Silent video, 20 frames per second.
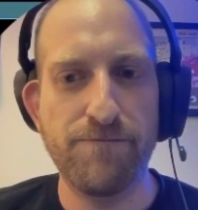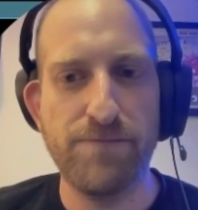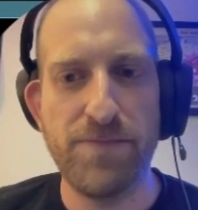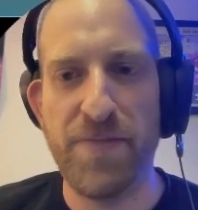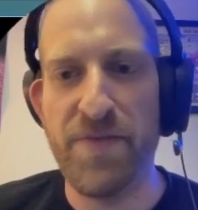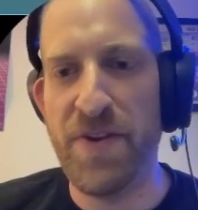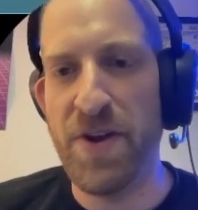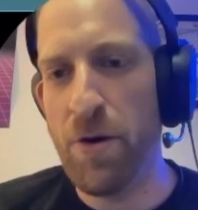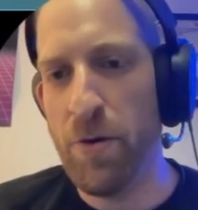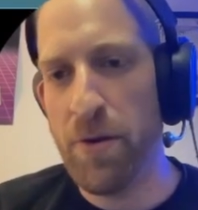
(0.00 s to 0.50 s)

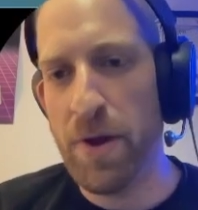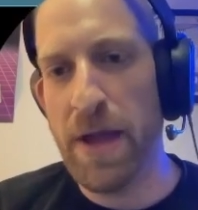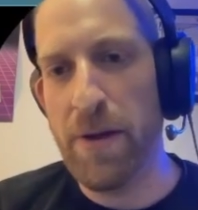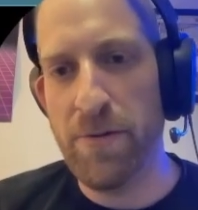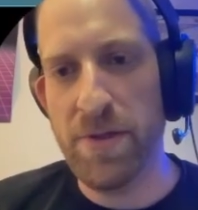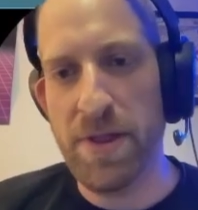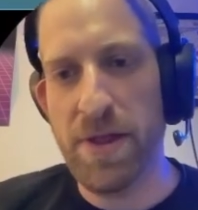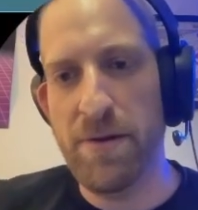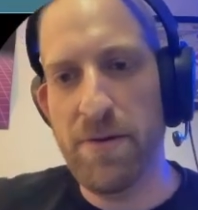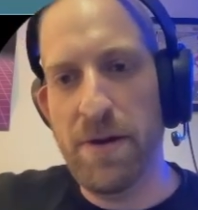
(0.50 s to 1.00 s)
If you're okay
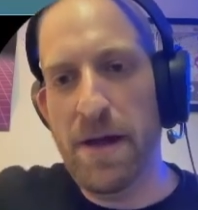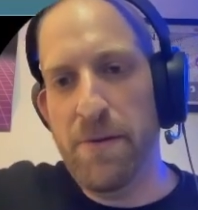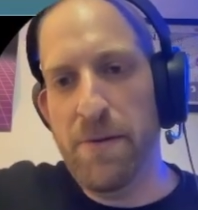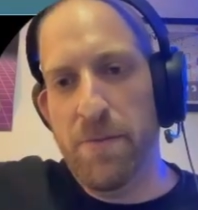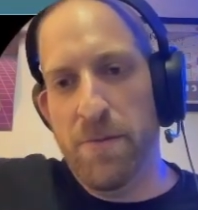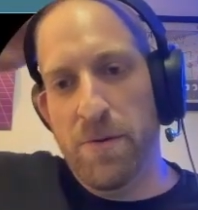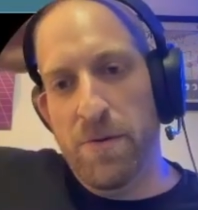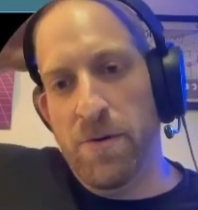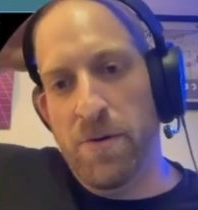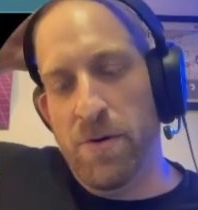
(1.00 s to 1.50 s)
with that, I
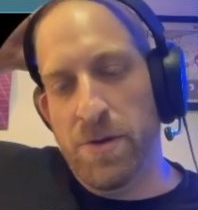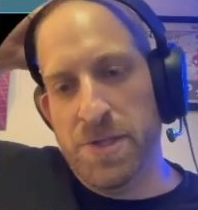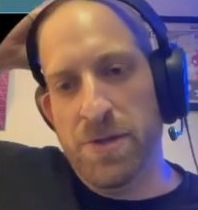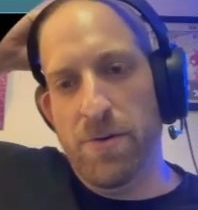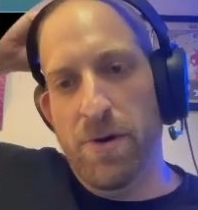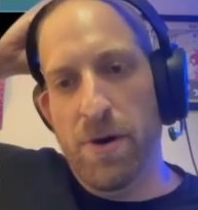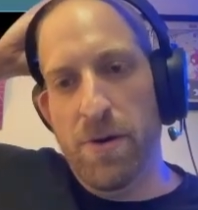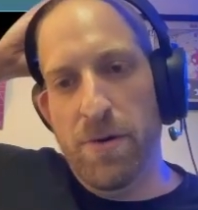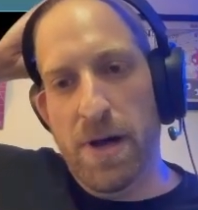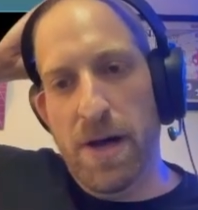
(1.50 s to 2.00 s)
would
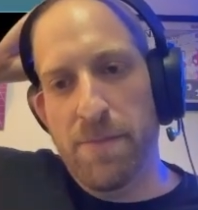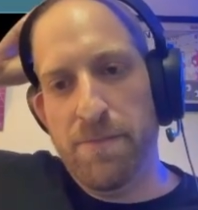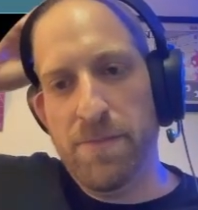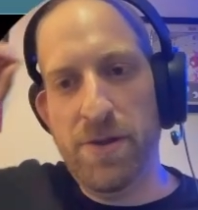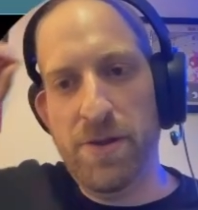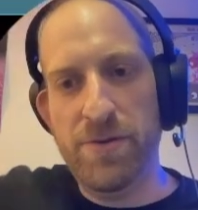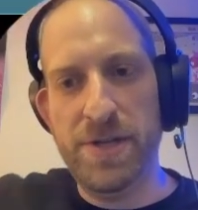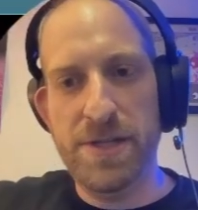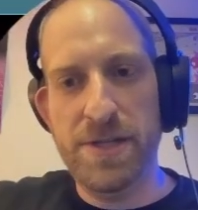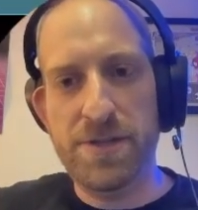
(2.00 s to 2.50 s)
also
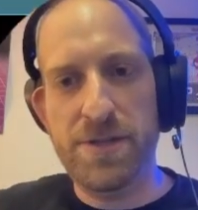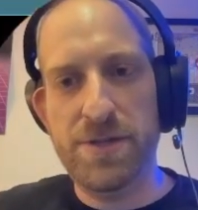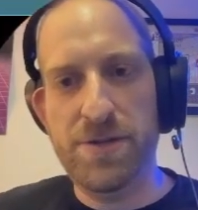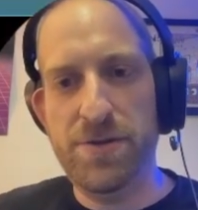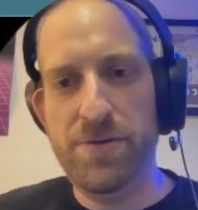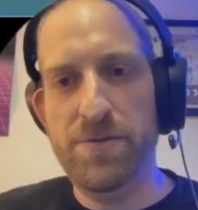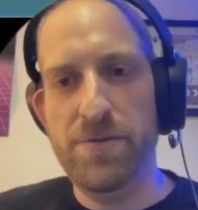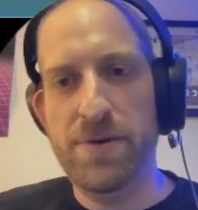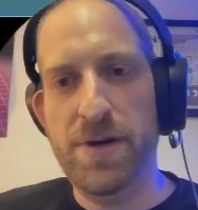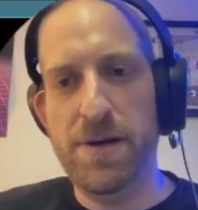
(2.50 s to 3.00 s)
upload it
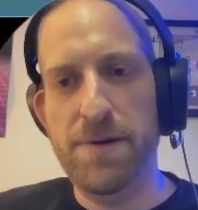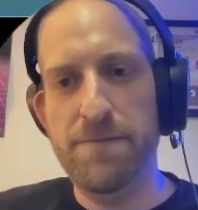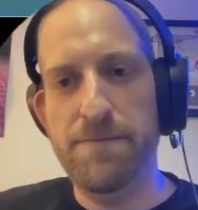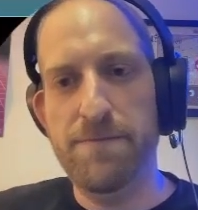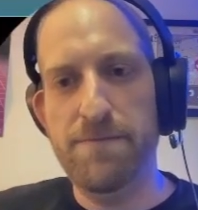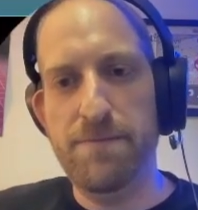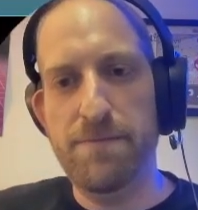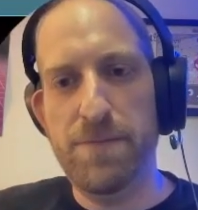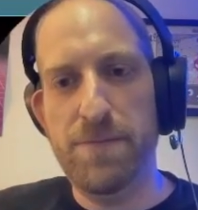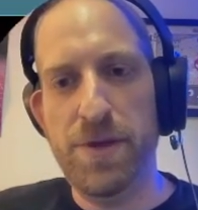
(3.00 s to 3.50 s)
to
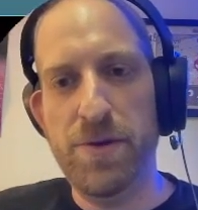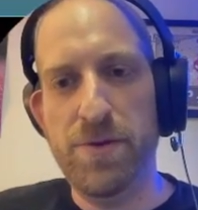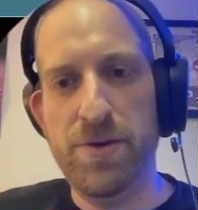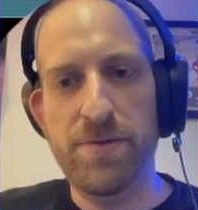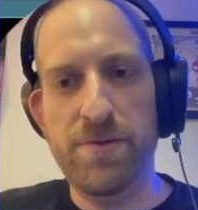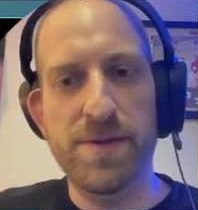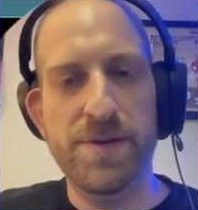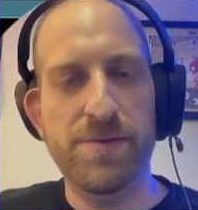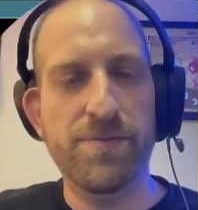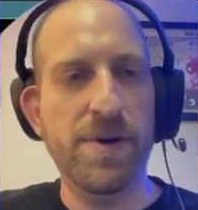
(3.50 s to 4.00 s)

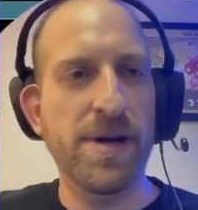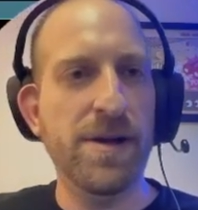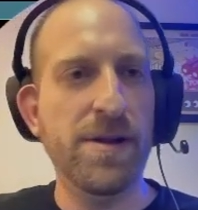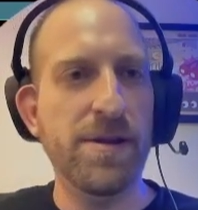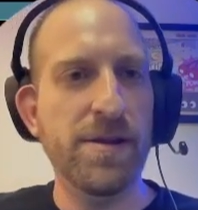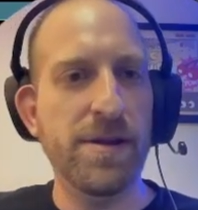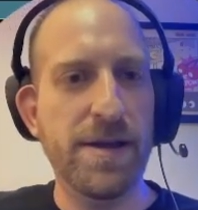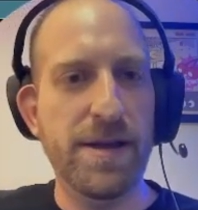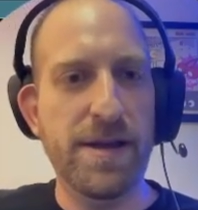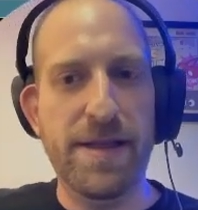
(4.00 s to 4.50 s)
YouTube as
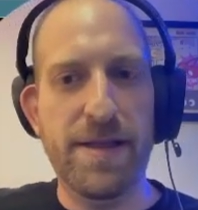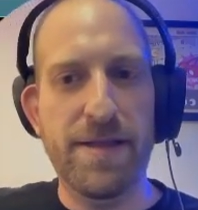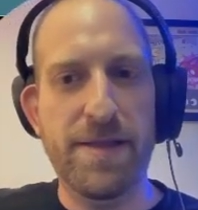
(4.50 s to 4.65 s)
well.